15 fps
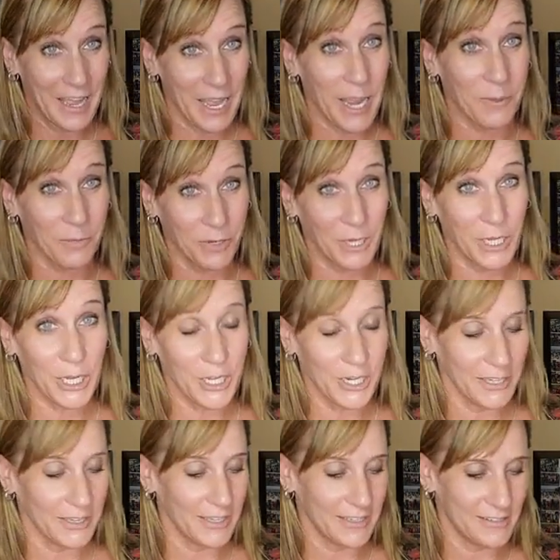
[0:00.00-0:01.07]
I'm really good
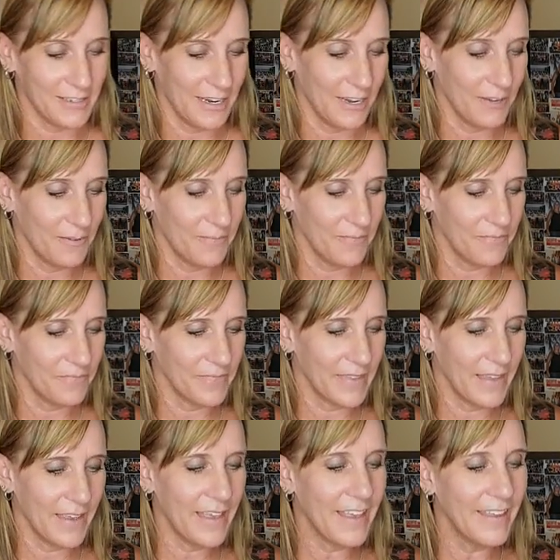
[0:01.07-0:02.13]
at this now.
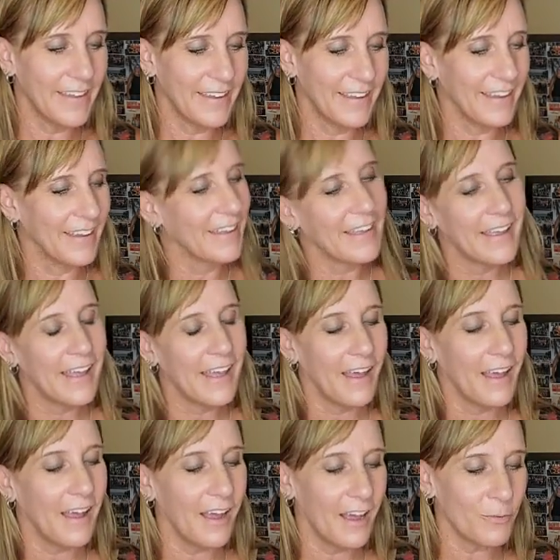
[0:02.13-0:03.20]

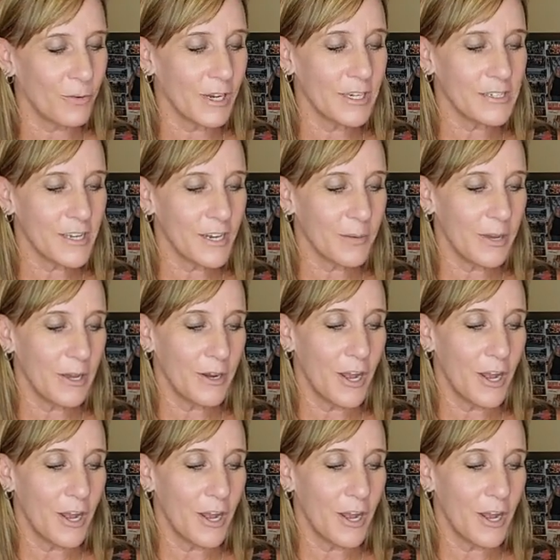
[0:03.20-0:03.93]
We're going to talk about